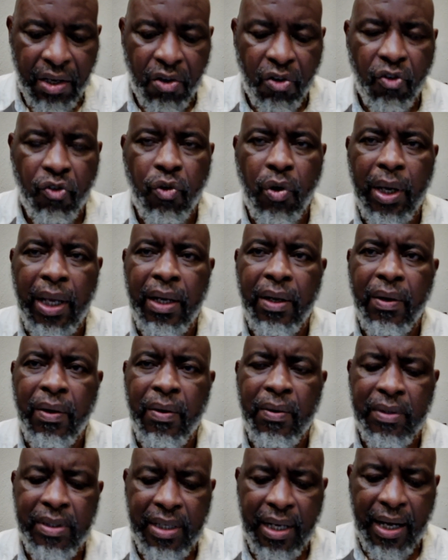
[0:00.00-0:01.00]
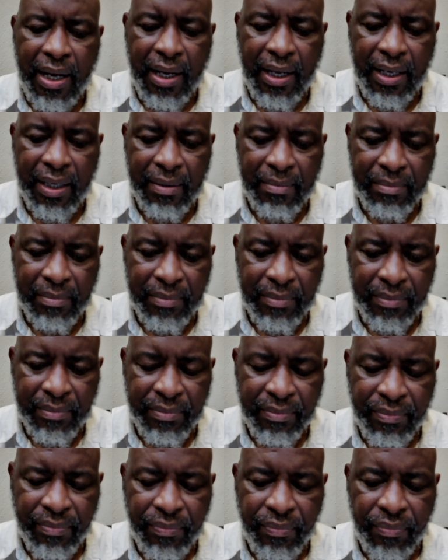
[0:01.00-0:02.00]
For a long time,
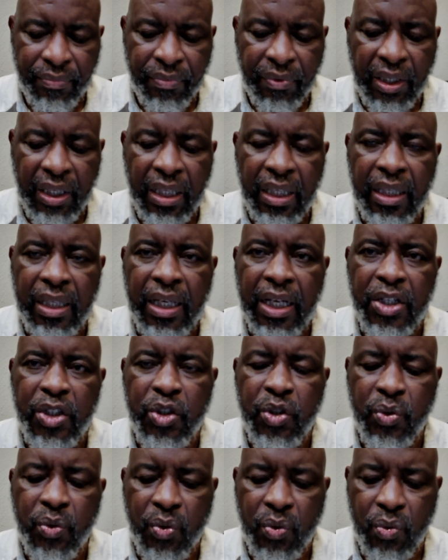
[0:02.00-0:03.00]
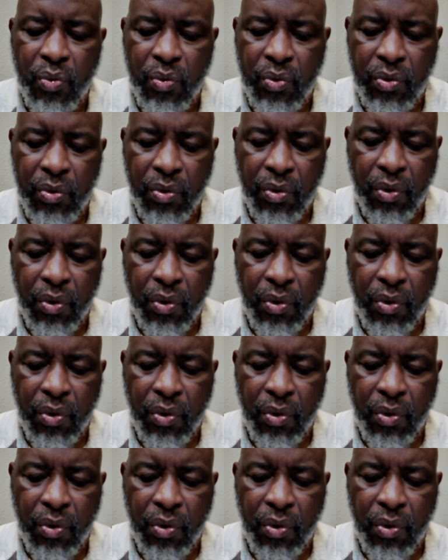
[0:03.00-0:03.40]
Yashurun